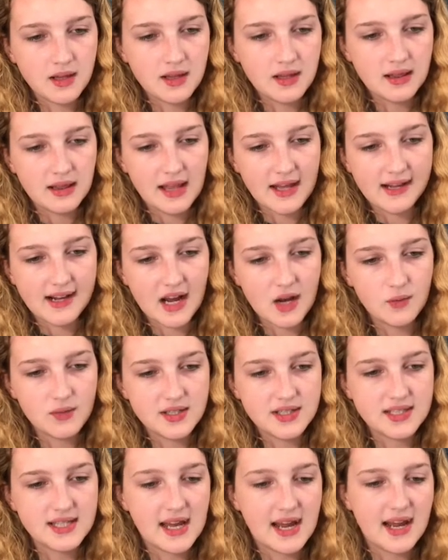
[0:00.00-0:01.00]
like I was
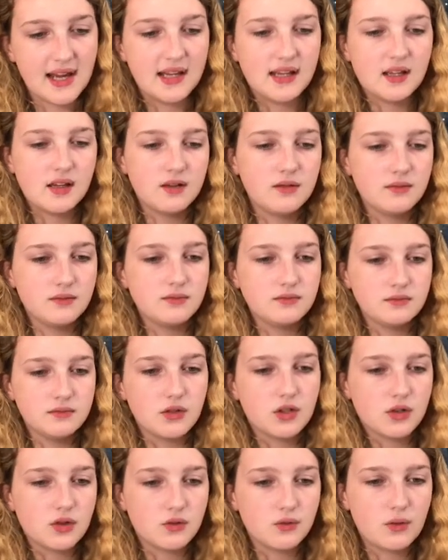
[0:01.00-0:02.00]
saying,
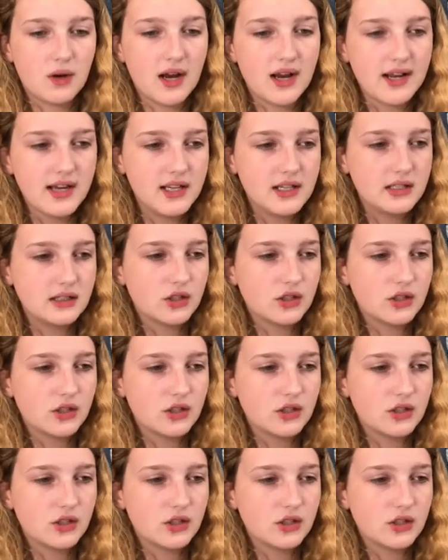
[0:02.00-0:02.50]
why are you